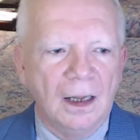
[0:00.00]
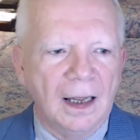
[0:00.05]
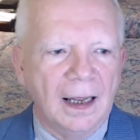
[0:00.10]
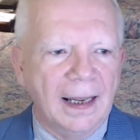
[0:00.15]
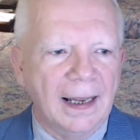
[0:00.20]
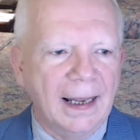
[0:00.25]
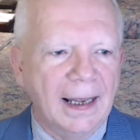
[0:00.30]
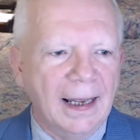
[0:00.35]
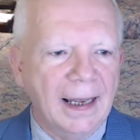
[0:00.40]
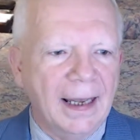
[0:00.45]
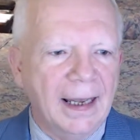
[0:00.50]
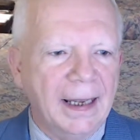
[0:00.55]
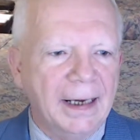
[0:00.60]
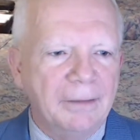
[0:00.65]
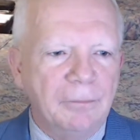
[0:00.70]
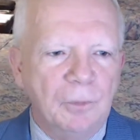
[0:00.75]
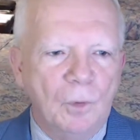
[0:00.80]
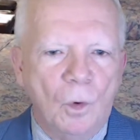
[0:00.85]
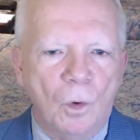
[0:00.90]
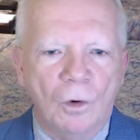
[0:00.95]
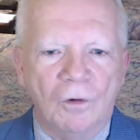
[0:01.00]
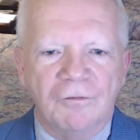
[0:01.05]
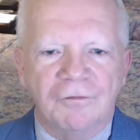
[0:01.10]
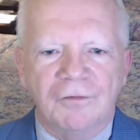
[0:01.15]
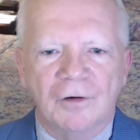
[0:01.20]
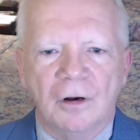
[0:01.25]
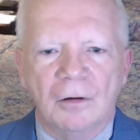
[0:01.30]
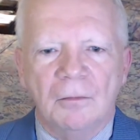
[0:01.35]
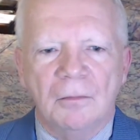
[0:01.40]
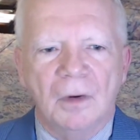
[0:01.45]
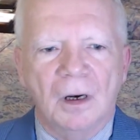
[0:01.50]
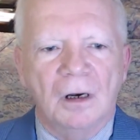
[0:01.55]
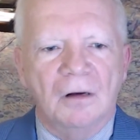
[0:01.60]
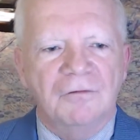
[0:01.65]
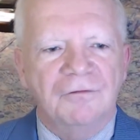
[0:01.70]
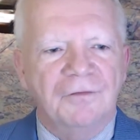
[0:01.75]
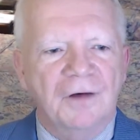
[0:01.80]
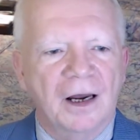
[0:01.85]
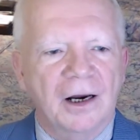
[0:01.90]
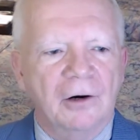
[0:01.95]
And more from
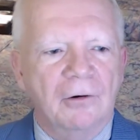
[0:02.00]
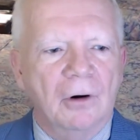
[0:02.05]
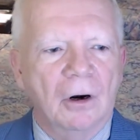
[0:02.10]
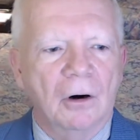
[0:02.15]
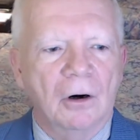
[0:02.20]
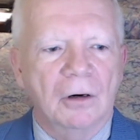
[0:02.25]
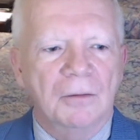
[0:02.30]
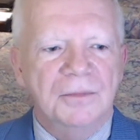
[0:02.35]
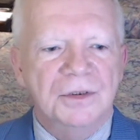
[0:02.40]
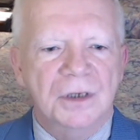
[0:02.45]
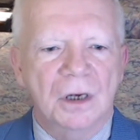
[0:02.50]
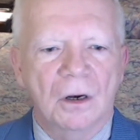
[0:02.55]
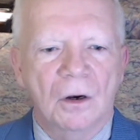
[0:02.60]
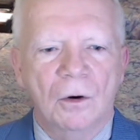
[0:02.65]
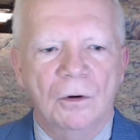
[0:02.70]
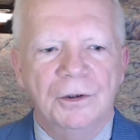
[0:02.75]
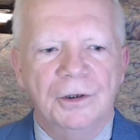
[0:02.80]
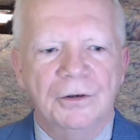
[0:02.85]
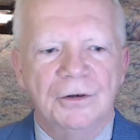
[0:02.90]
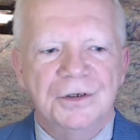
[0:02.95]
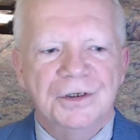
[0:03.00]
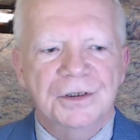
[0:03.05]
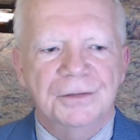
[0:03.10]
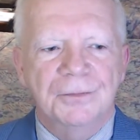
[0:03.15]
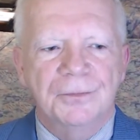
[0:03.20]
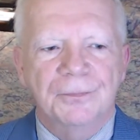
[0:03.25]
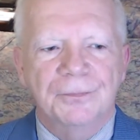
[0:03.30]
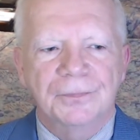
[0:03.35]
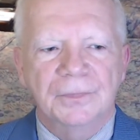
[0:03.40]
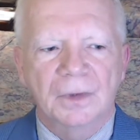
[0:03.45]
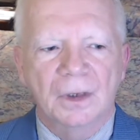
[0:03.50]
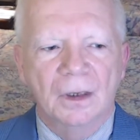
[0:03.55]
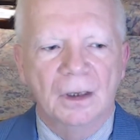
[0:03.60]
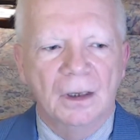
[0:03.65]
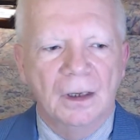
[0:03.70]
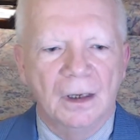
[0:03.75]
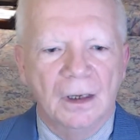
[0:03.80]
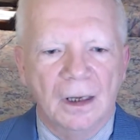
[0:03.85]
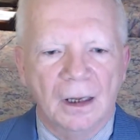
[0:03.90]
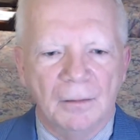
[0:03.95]
firearms owners.
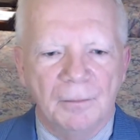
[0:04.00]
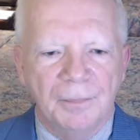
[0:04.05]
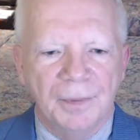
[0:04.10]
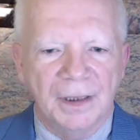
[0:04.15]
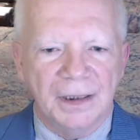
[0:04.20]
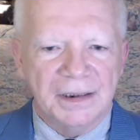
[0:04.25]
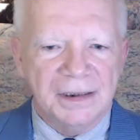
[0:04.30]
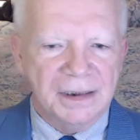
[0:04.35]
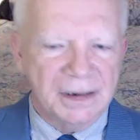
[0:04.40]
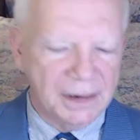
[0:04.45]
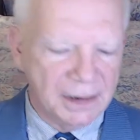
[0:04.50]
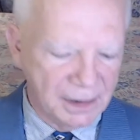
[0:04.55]
But